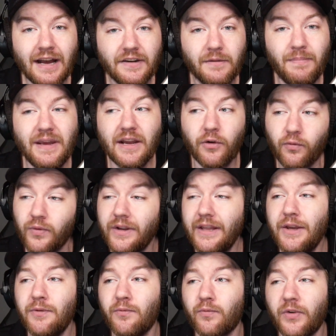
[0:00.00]
to being a
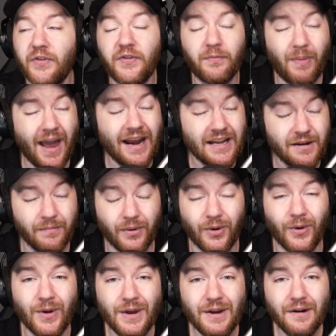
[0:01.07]
really
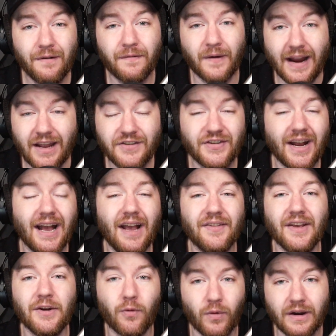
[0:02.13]
respectable franchise
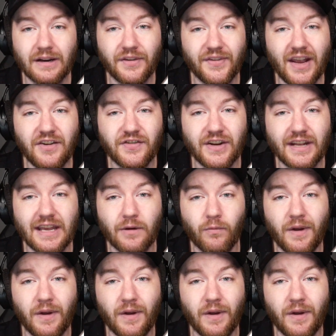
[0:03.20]
and organization again,